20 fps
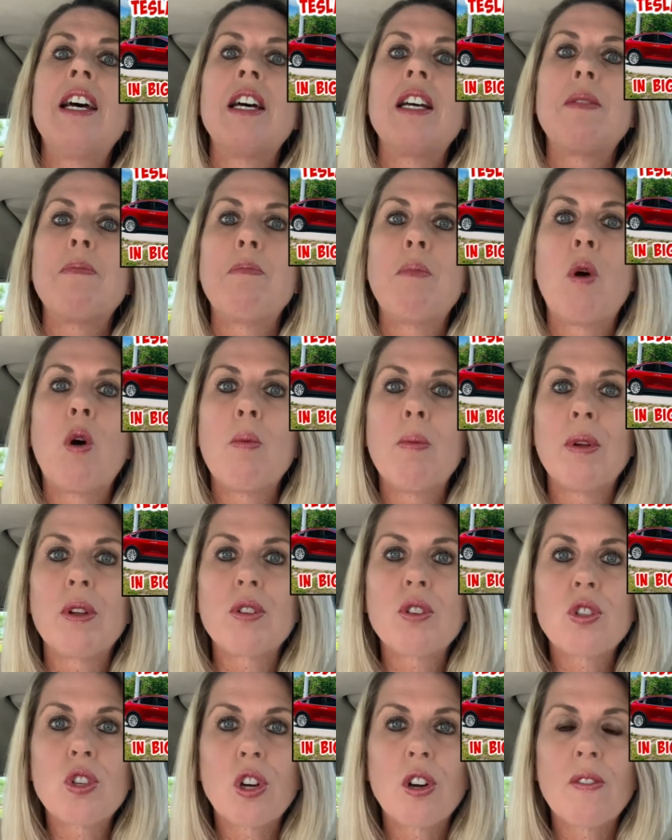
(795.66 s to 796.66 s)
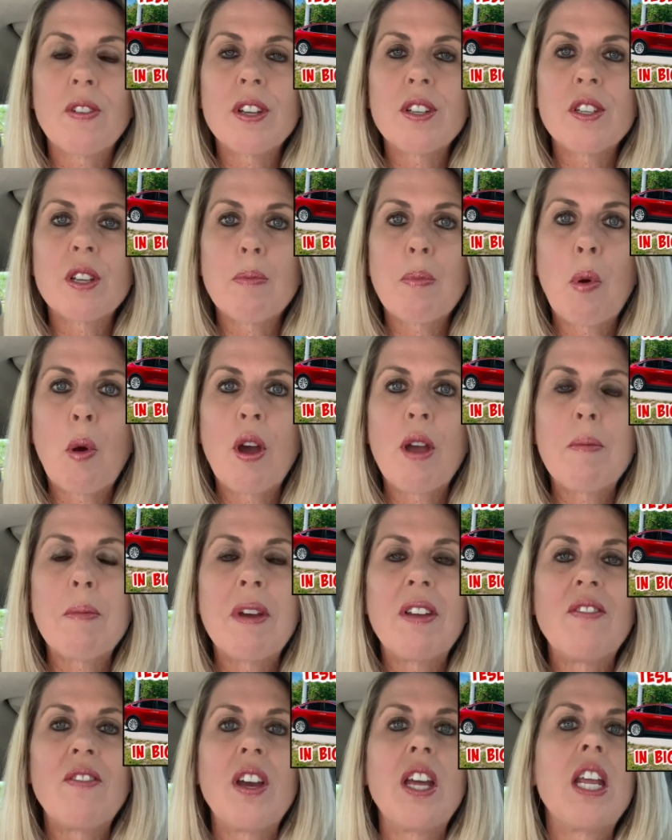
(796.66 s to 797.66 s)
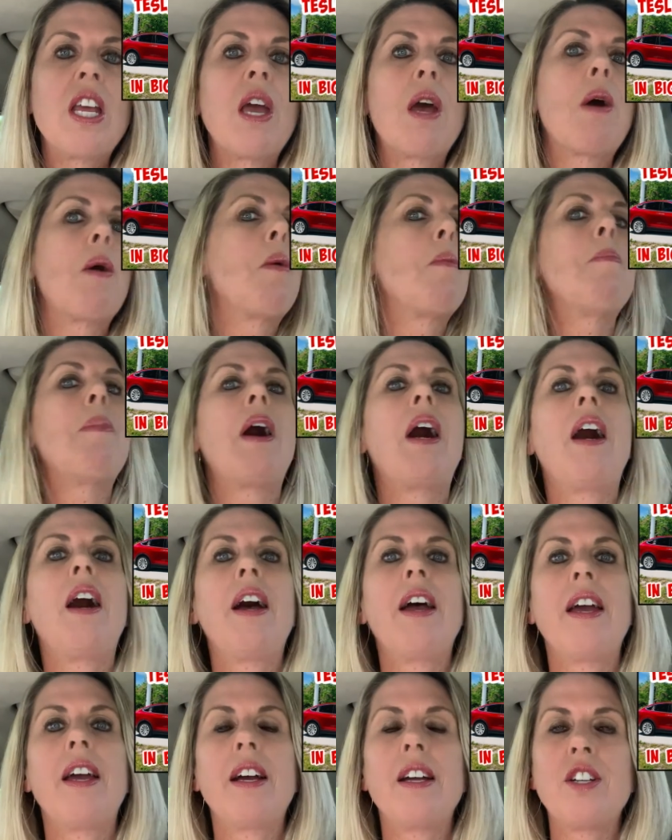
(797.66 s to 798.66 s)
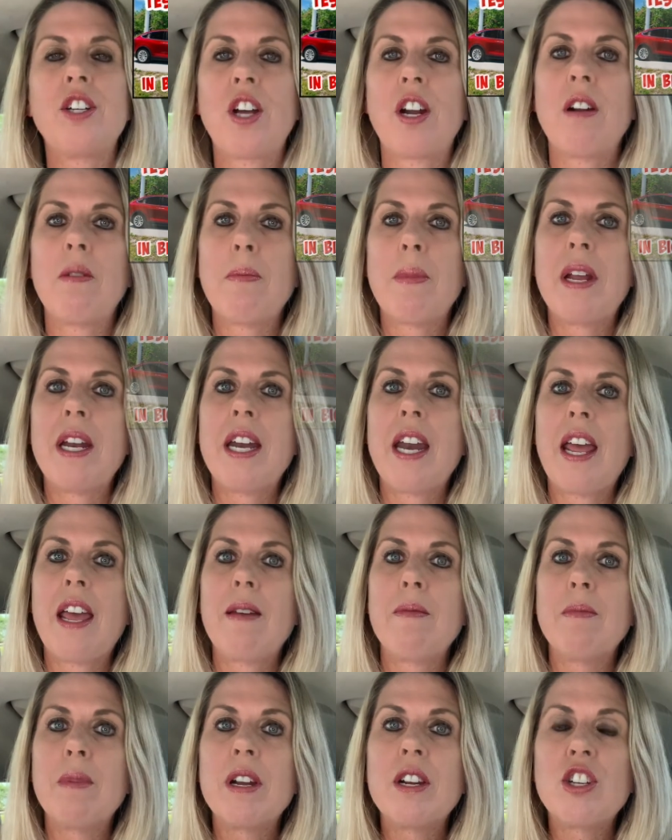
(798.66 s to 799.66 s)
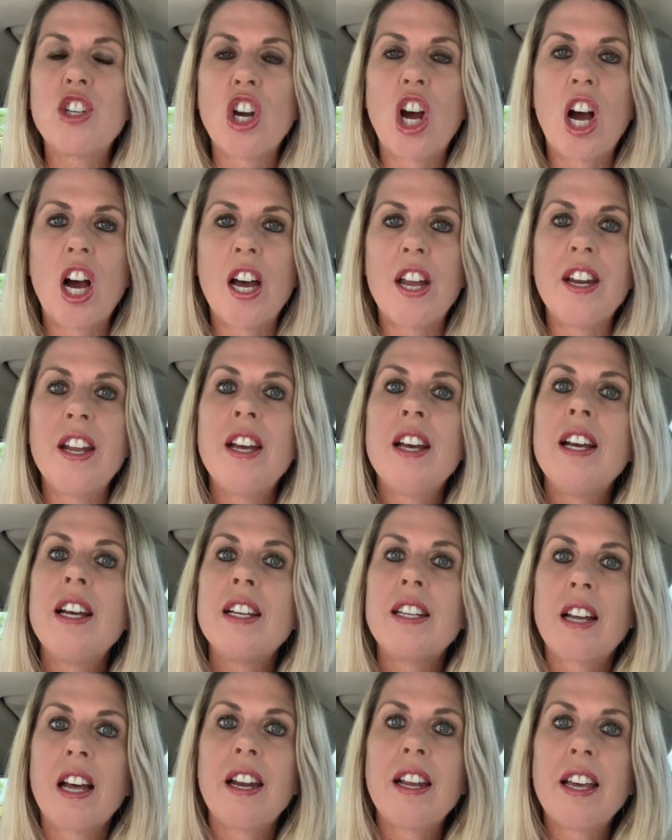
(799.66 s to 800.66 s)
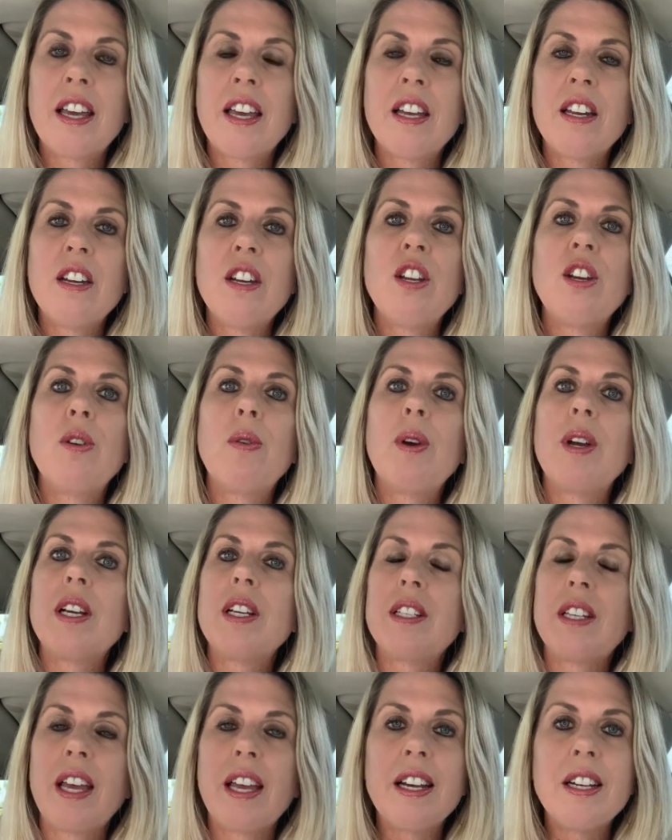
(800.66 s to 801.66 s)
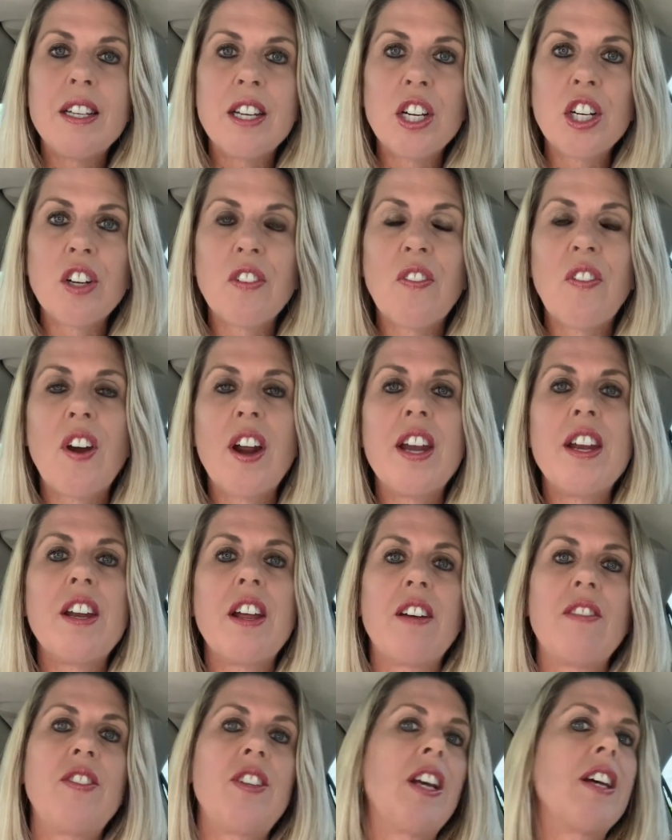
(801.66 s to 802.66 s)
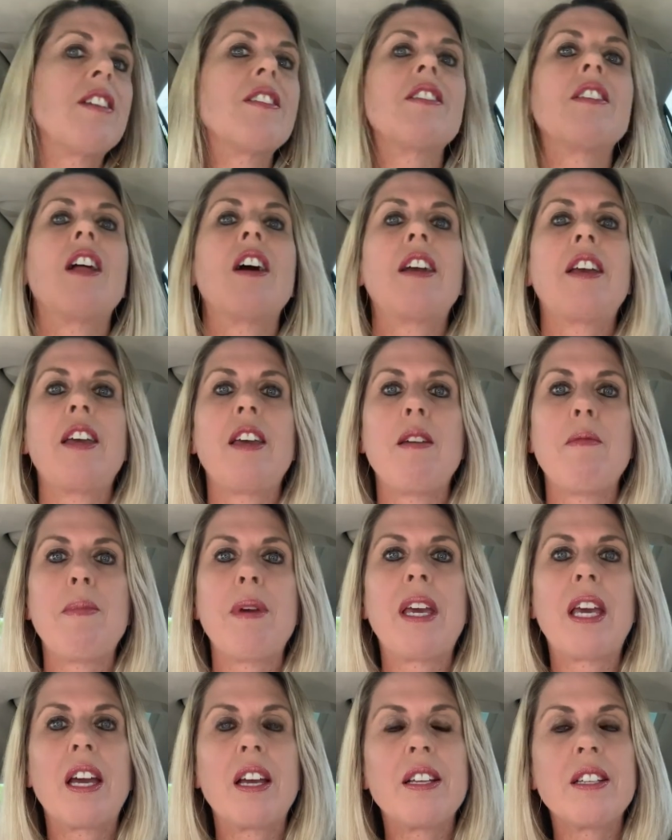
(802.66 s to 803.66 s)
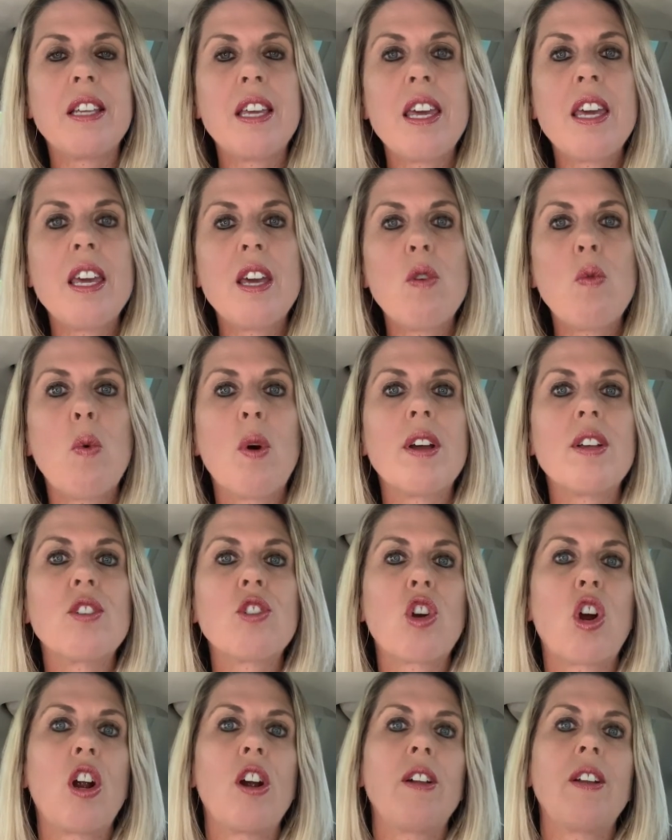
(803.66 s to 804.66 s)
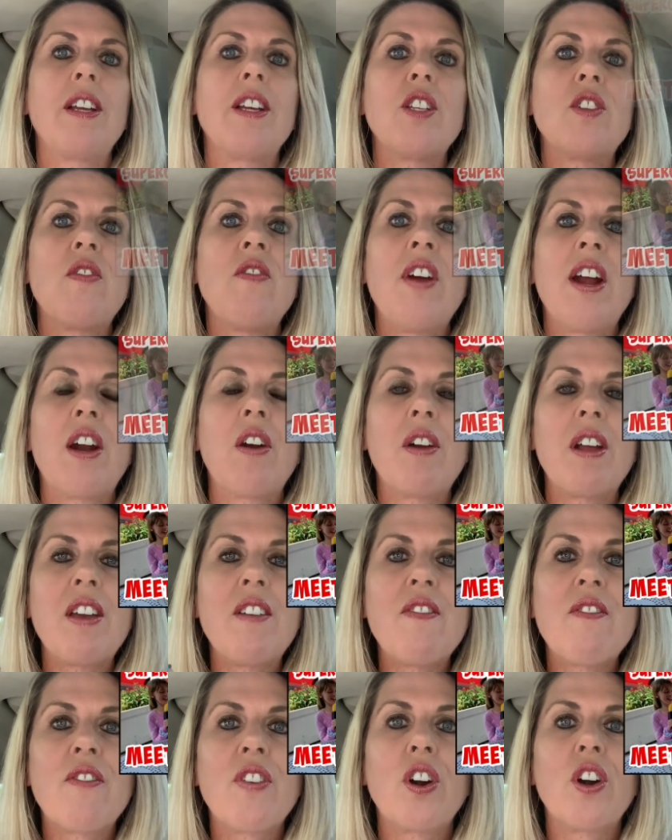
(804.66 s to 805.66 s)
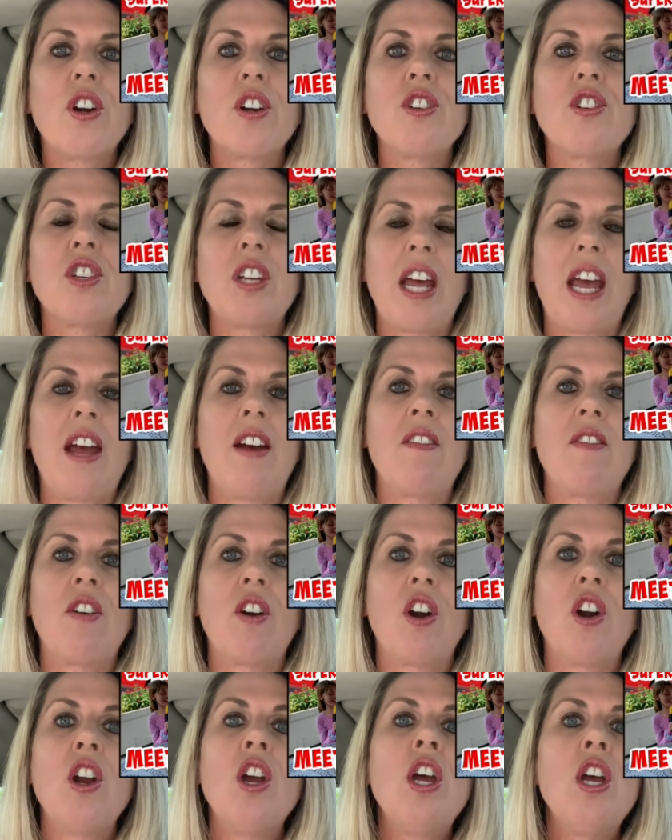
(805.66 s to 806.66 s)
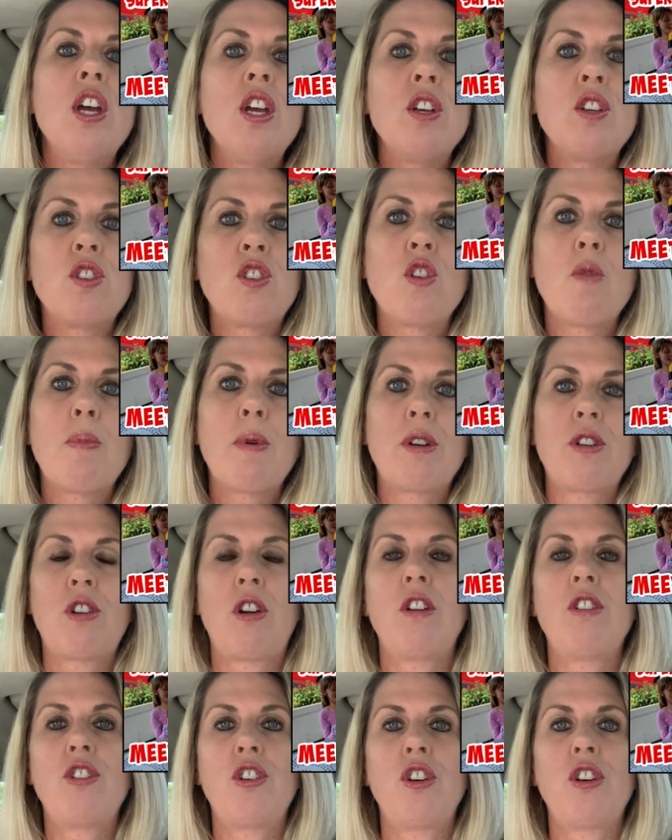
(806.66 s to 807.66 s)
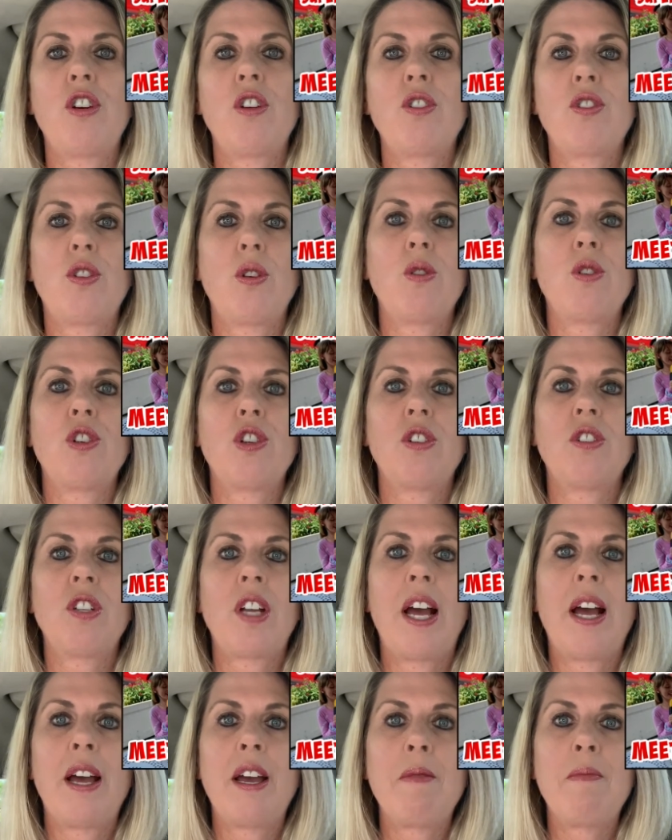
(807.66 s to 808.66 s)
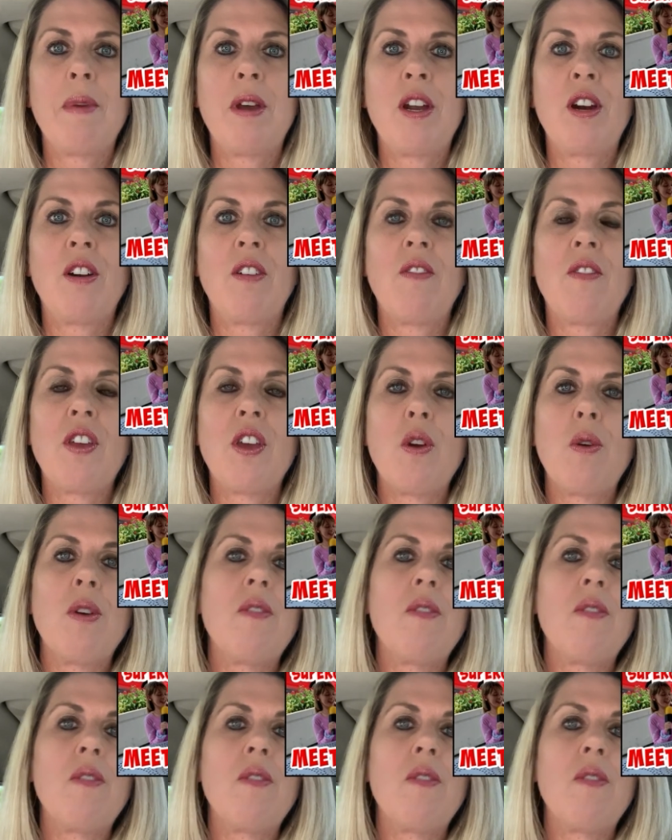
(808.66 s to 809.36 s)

mobile service appointment video by a gentleman named John Dunnigan, who is a dear friend of Teslucky because he was Carly's very first ever Supercharger Social Time interview.